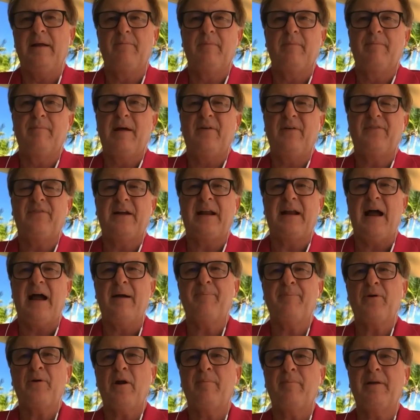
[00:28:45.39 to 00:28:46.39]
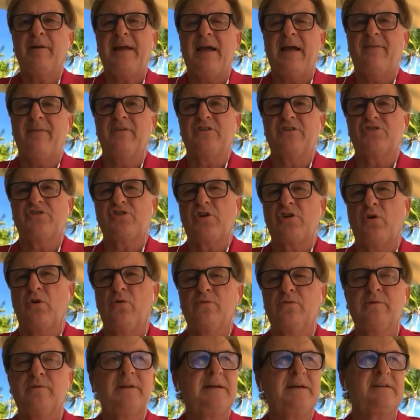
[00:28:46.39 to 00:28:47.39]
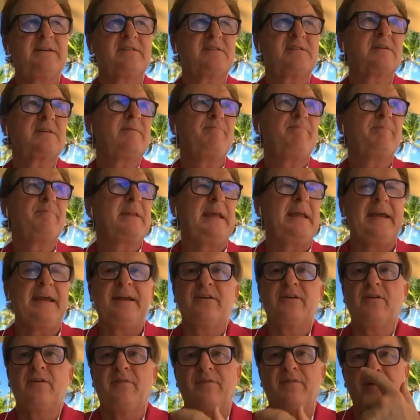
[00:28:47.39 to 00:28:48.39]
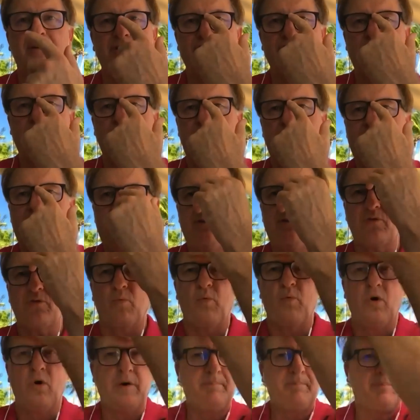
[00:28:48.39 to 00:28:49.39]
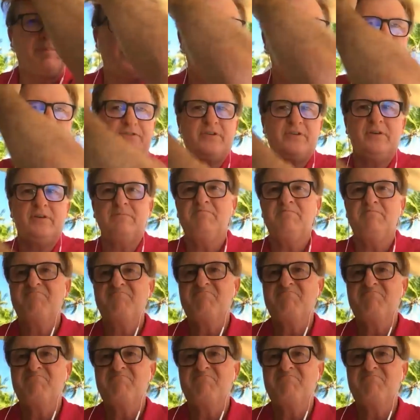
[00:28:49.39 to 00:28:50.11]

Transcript: matter of fact, I probably haven't shown this individually to one person